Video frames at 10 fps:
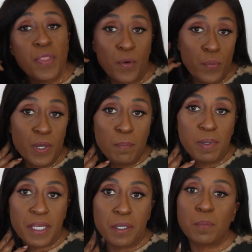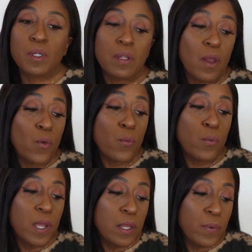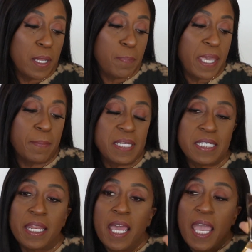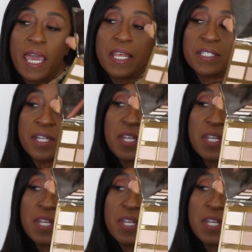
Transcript: they're real blendable, really, really pigmented. And it's a